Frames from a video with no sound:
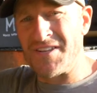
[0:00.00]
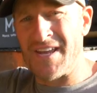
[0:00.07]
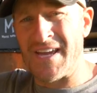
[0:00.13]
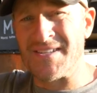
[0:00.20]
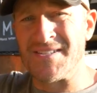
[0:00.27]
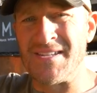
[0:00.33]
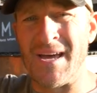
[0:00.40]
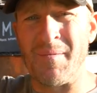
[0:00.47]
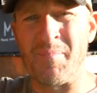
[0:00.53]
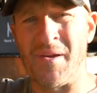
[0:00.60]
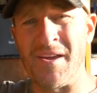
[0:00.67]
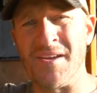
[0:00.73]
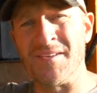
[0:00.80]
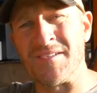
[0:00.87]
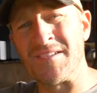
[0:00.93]
the next step
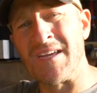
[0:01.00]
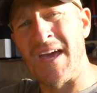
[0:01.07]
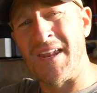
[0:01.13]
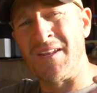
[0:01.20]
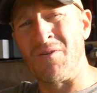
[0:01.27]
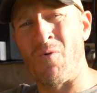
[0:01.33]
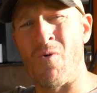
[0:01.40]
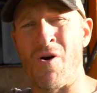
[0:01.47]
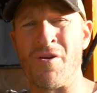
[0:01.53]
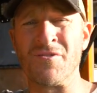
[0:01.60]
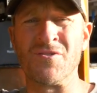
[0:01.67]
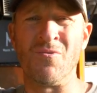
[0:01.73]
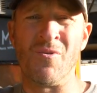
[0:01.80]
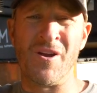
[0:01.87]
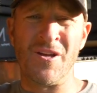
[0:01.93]
is getting the water
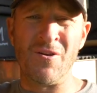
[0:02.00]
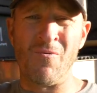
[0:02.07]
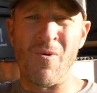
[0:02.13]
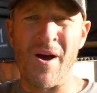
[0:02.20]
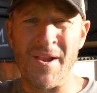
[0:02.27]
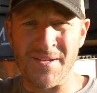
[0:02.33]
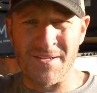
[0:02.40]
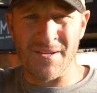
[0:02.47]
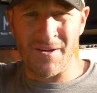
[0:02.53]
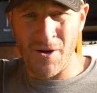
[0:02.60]
to where you want it to